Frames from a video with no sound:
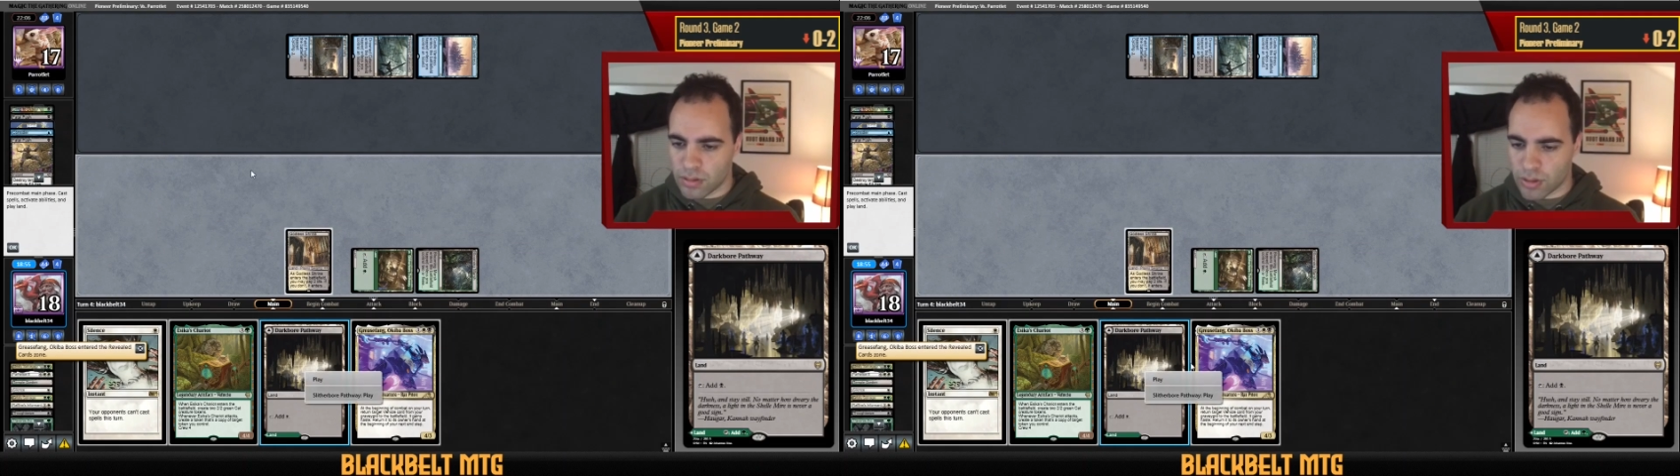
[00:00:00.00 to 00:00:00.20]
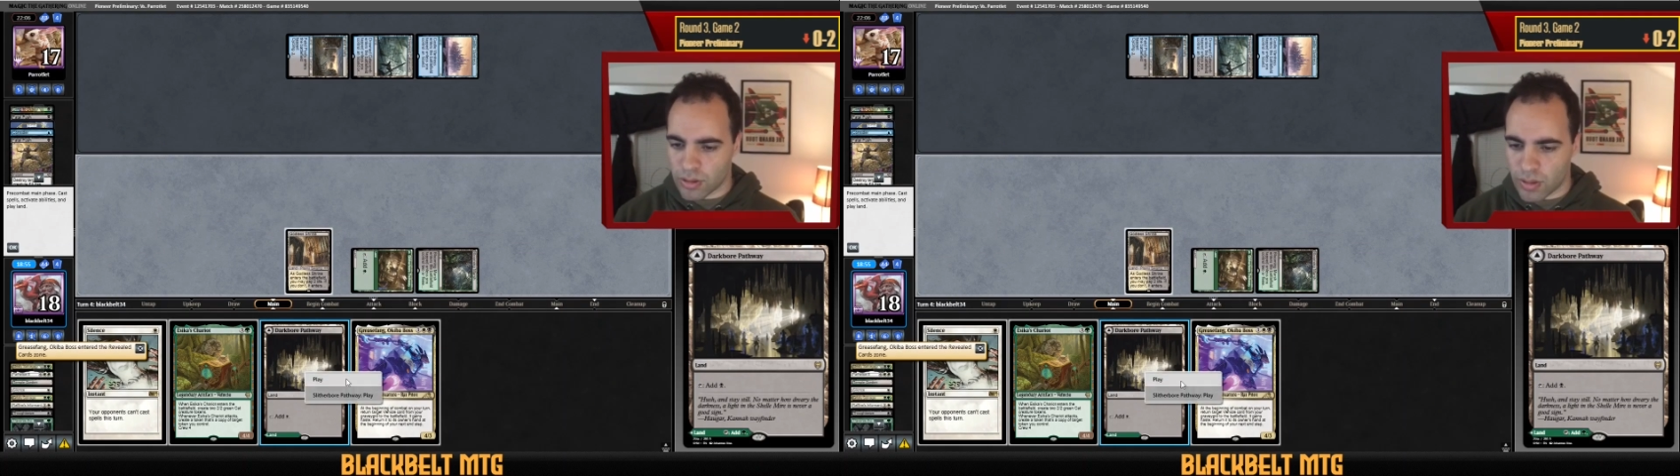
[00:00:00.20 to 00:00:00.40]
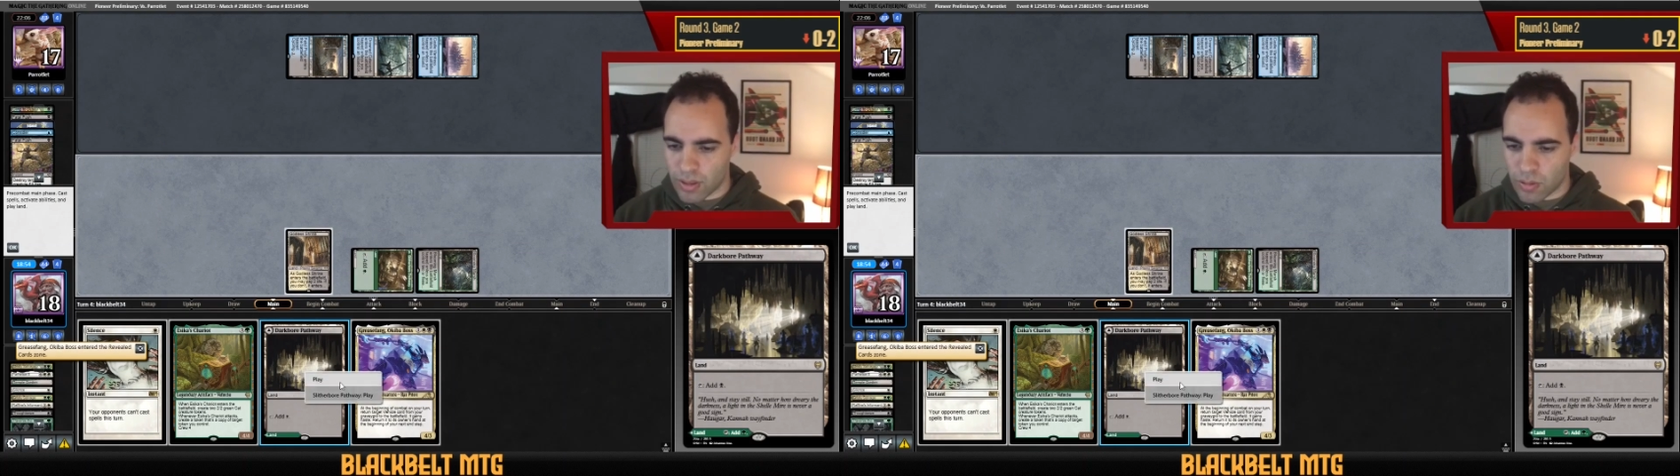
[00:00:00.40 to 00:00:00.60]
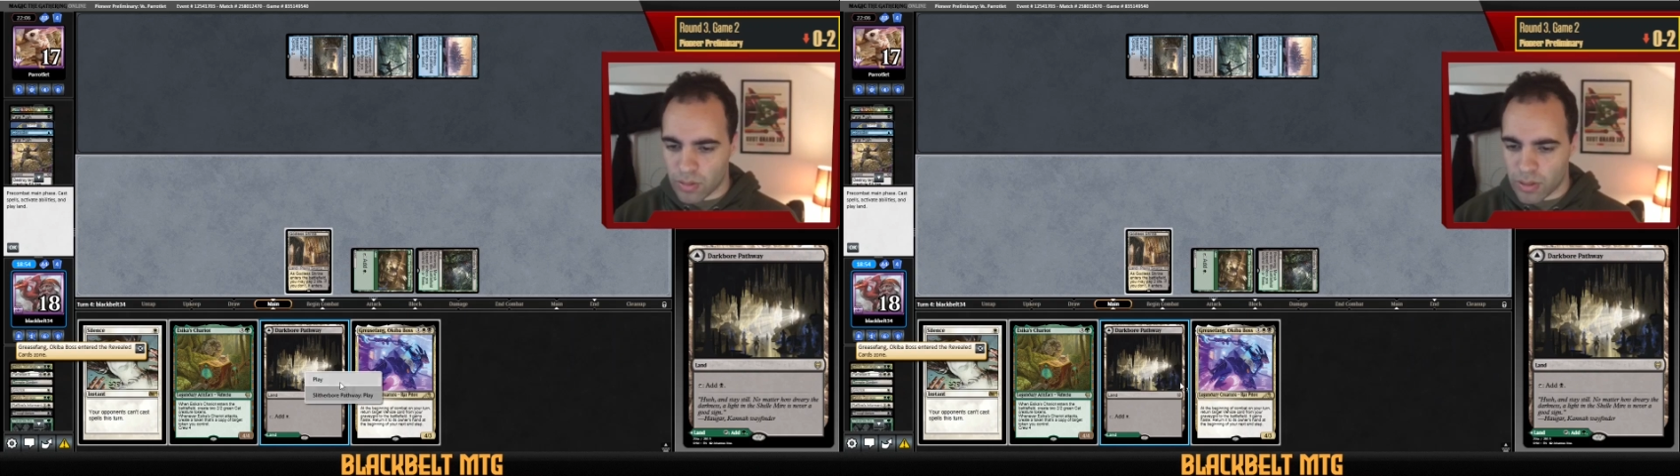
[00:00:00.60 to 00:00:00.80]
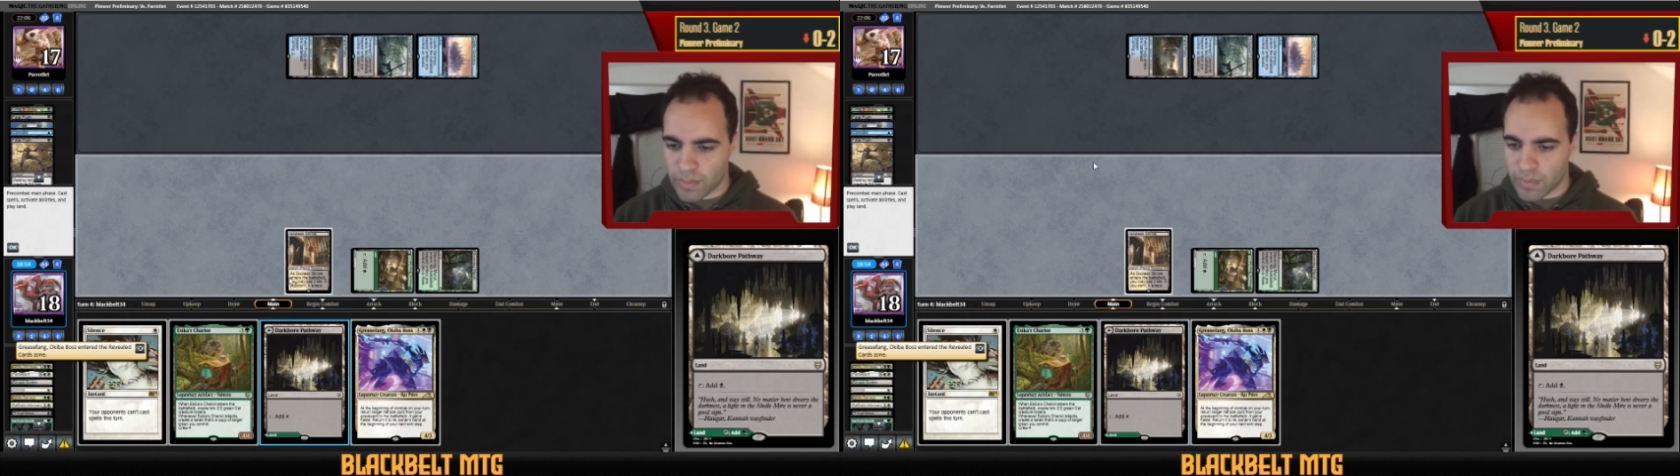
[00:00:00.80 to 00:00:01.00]
So I will,
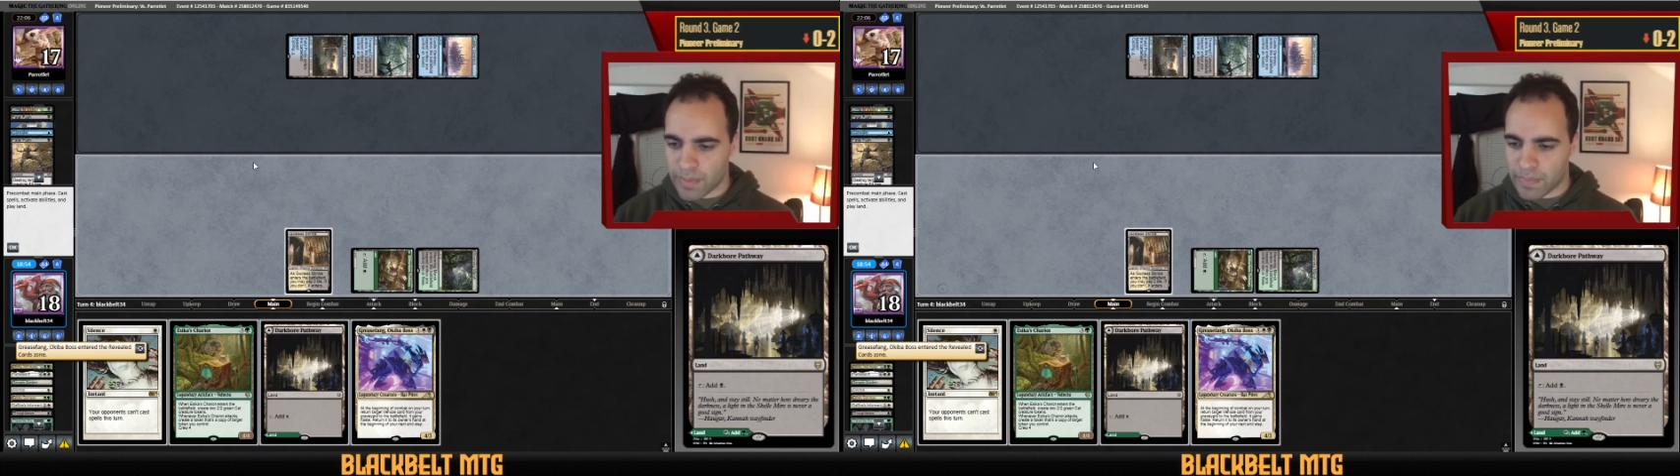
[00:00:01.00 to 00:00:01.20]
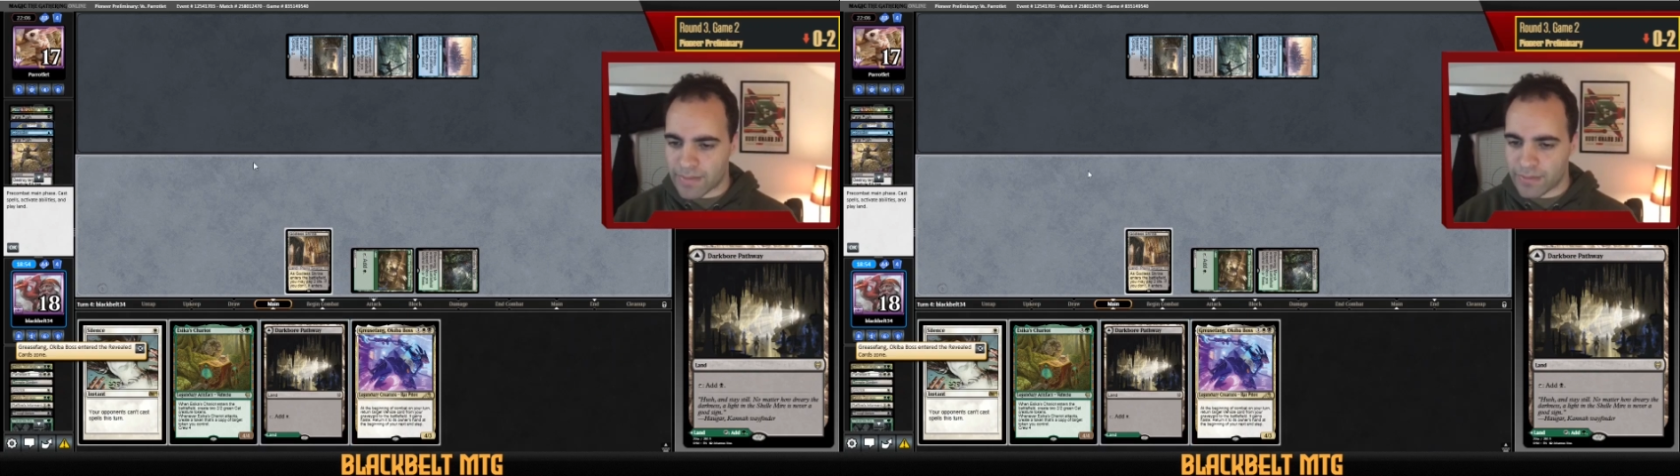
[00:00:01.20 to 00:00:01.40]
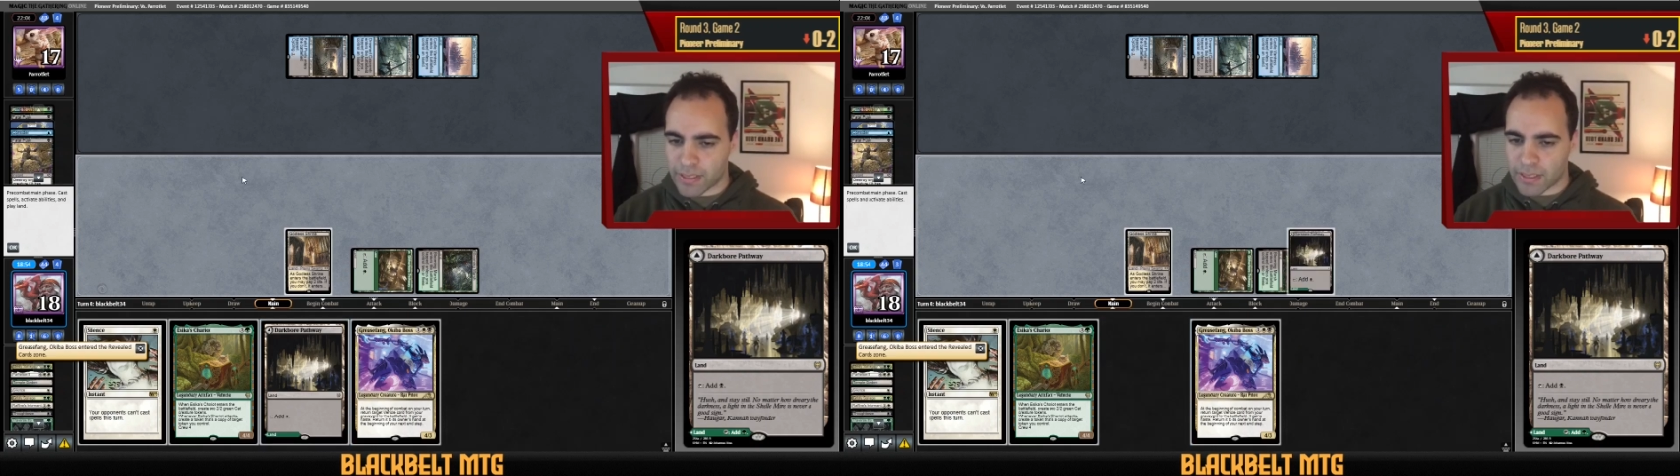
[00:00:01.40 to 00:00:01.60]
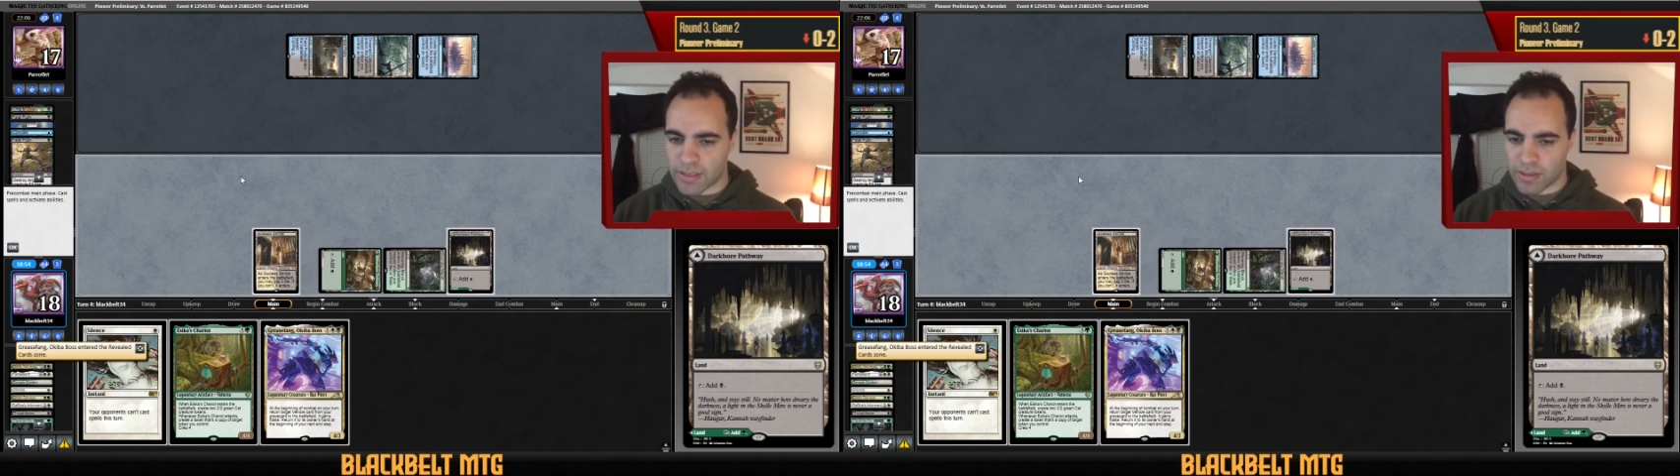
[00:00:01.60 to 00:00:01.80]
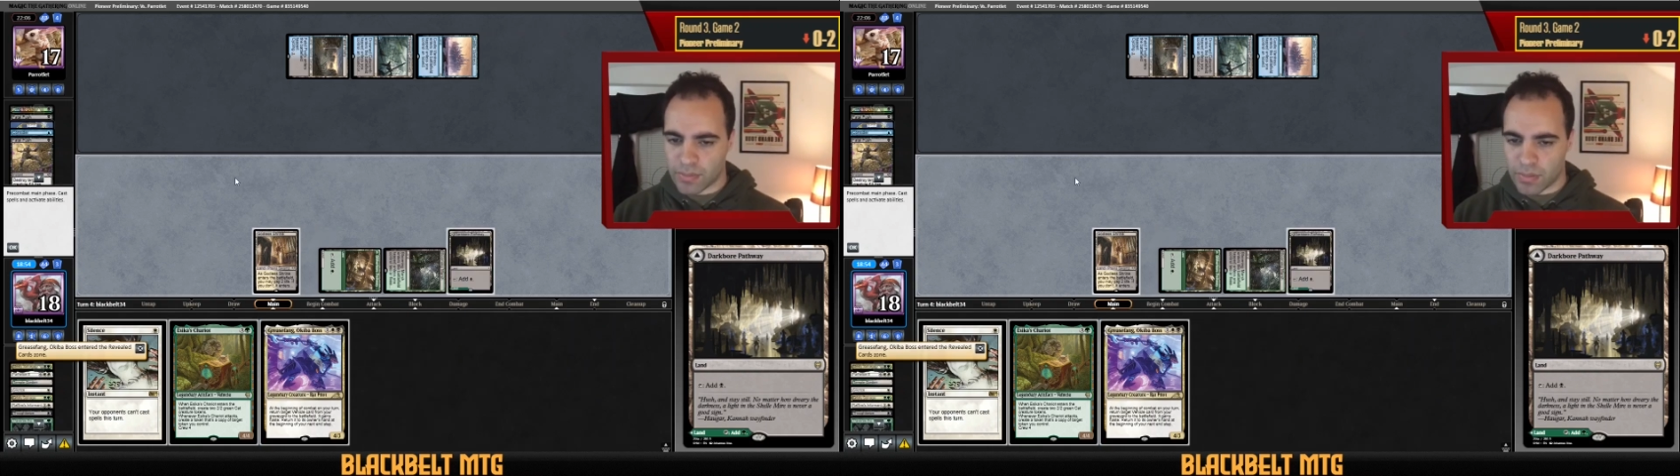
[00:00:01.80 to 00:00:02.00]
in my main phase,